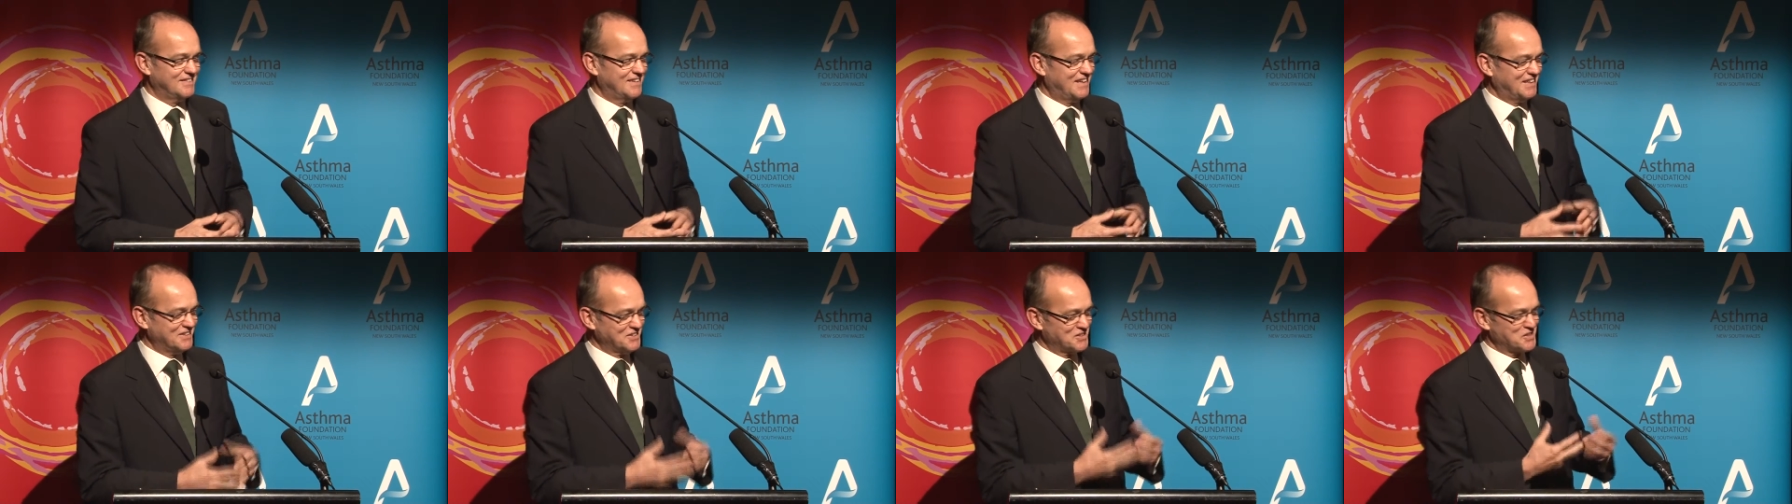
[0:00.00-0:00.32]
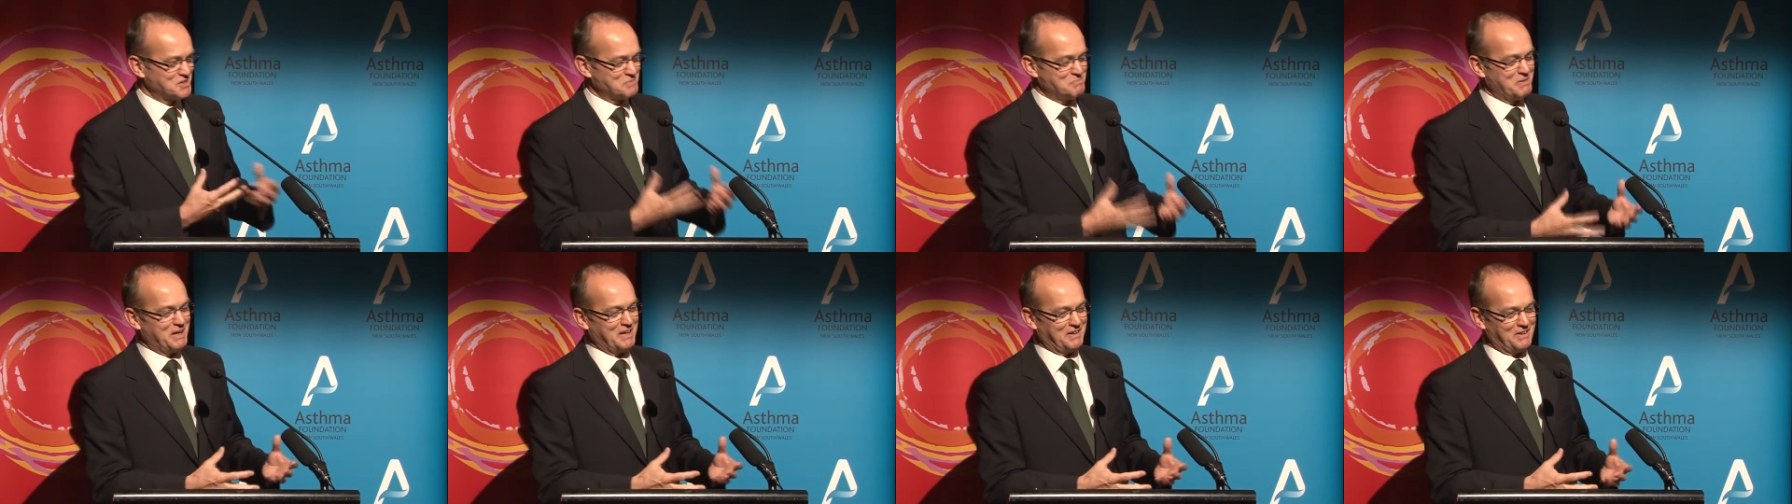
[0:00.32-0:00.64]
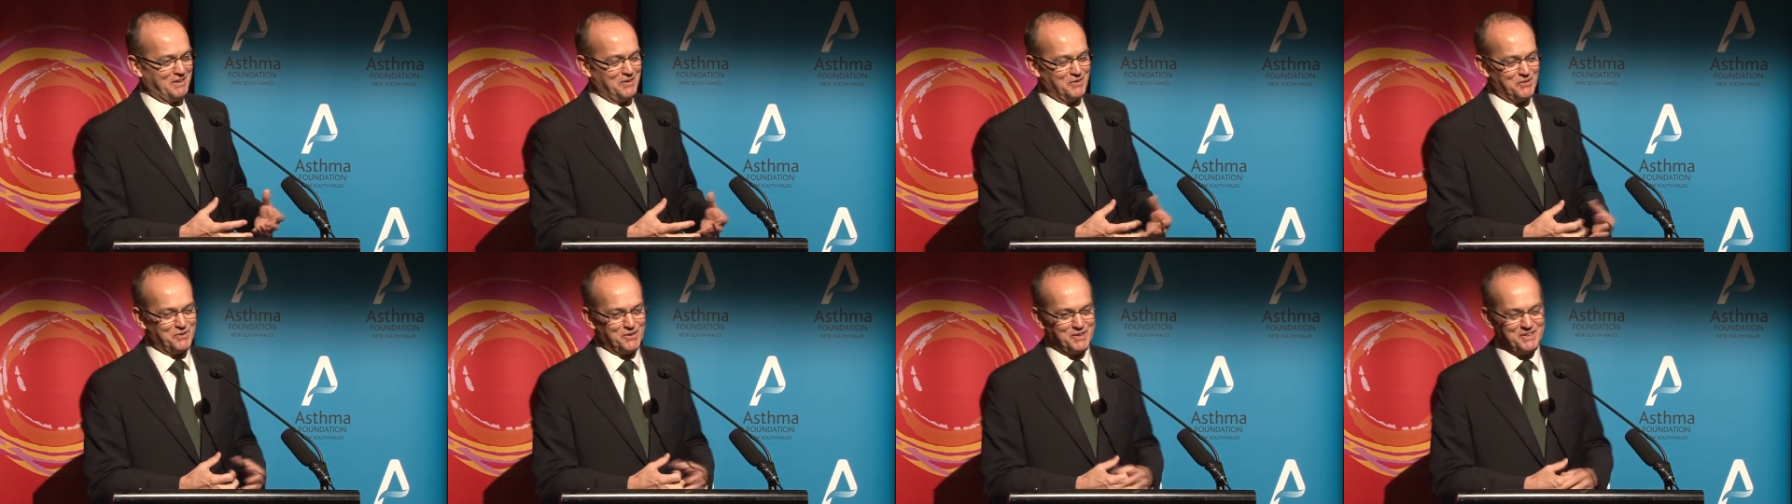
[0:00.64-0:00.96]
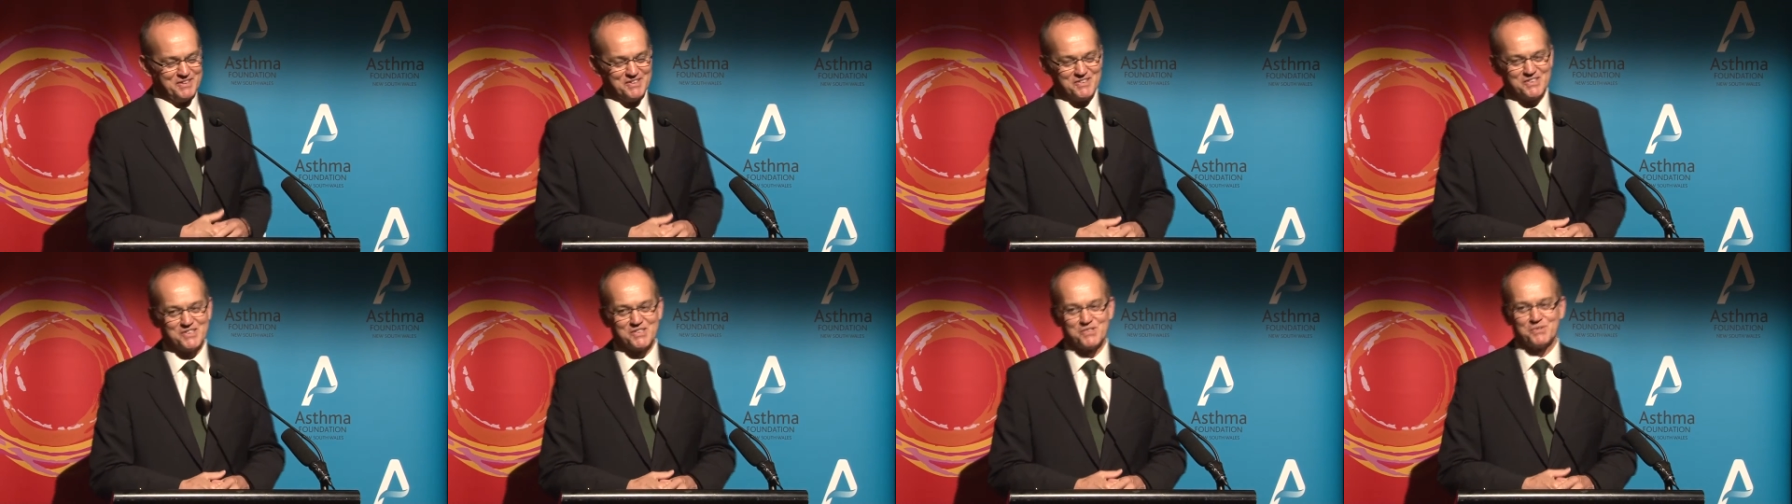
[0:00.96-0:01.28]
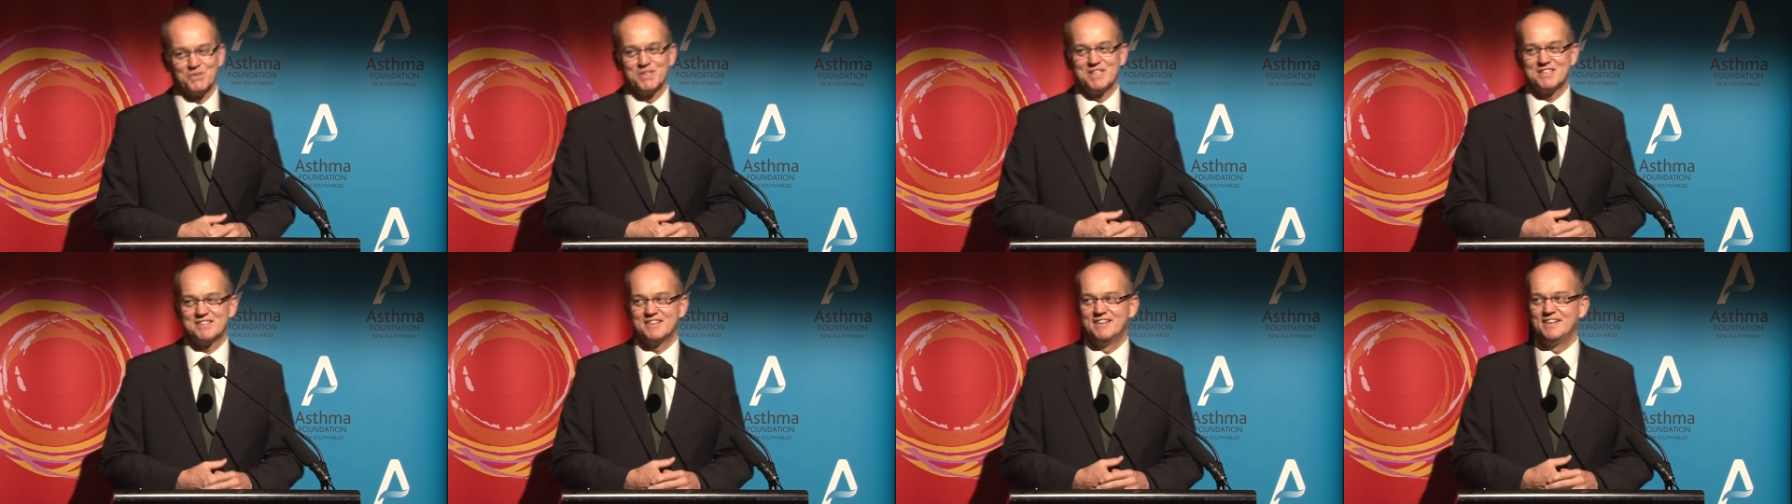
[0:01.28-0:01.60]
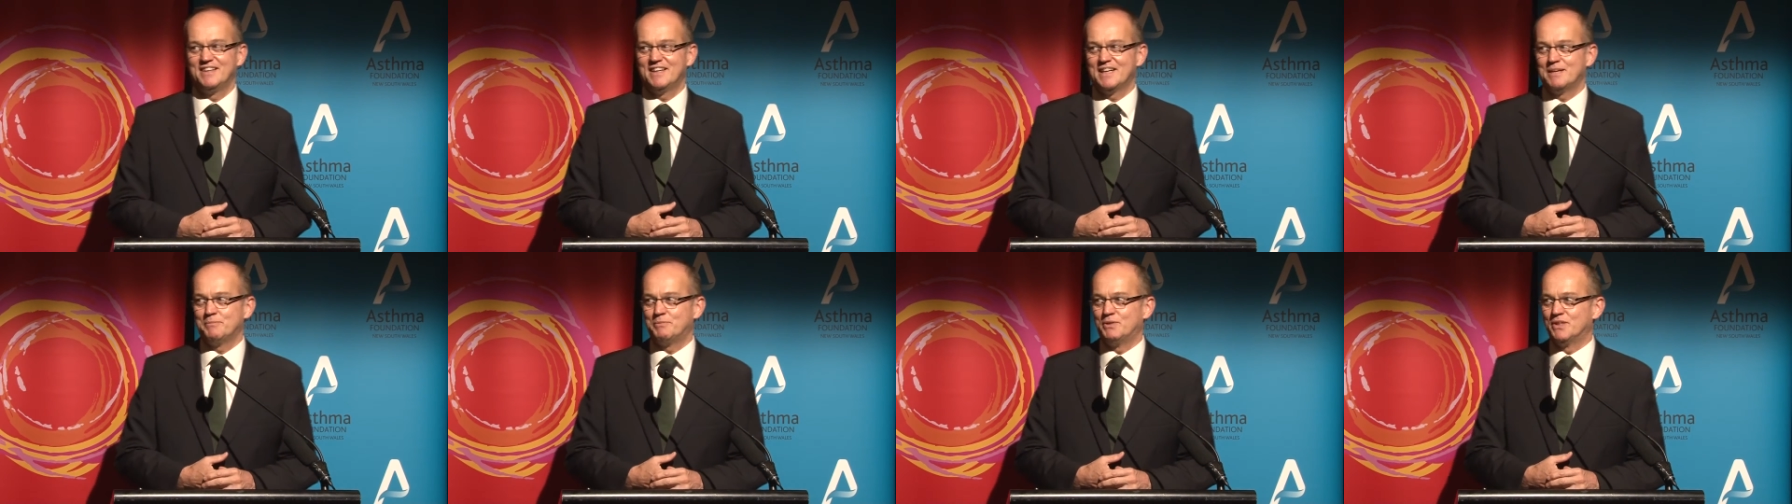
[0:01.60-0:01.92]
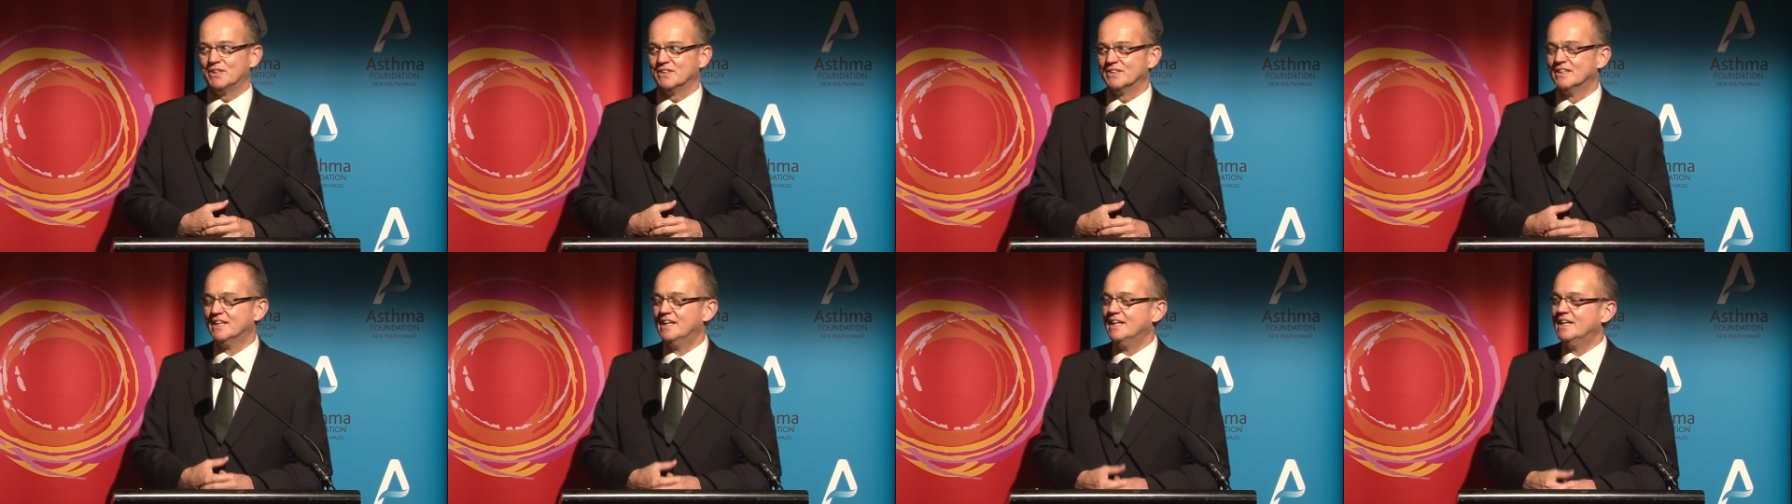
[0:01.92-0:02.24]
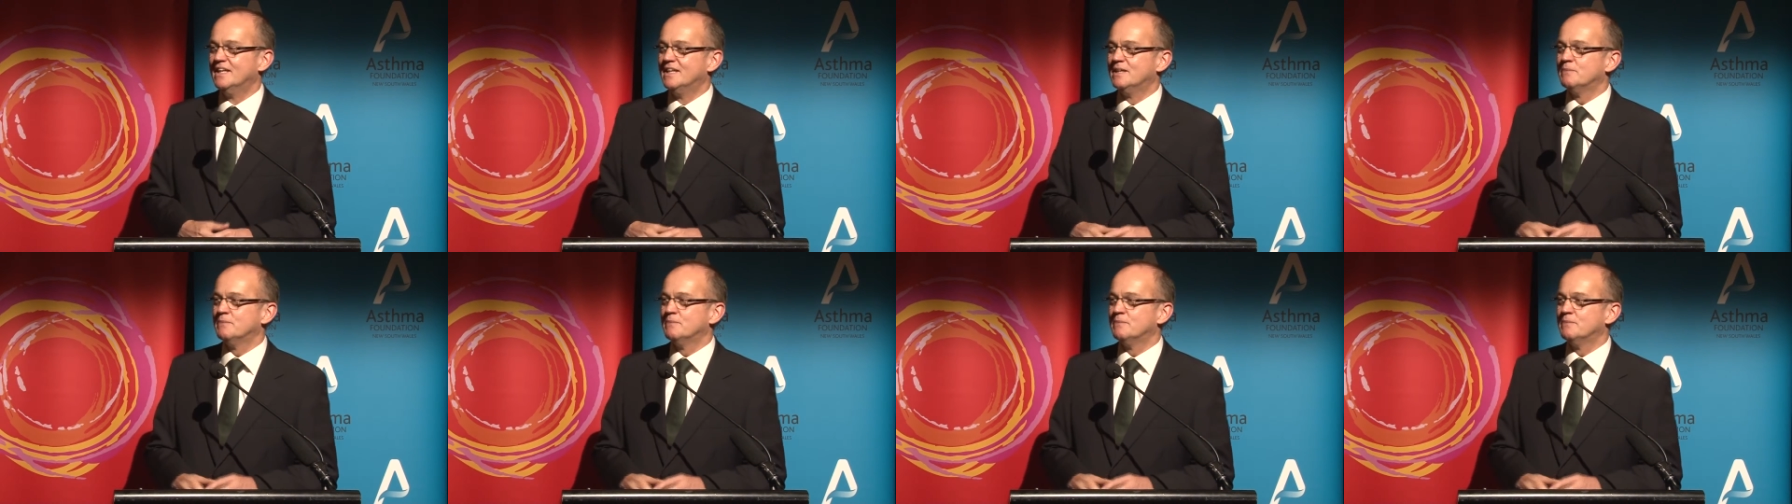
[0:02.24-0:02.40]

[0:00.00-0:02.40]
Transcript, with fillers: unsuspecting audiences we sneak up on.